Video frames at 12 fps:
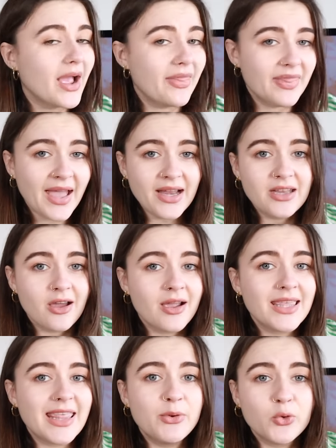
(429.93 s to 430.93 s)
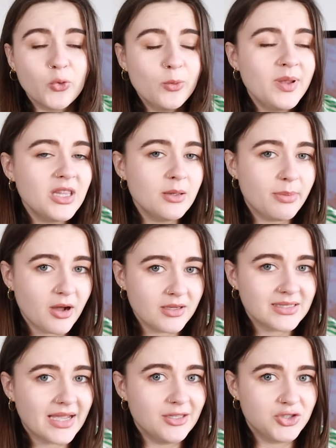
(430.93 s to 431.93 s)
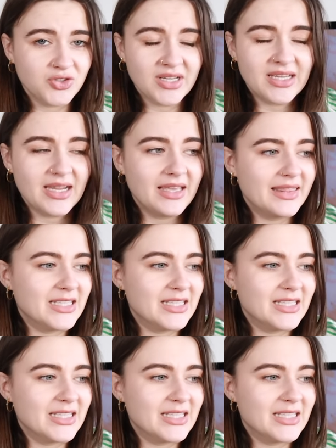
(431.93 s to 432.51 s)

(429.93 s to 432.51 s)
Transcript: and that night they would all be in the bar together drinking.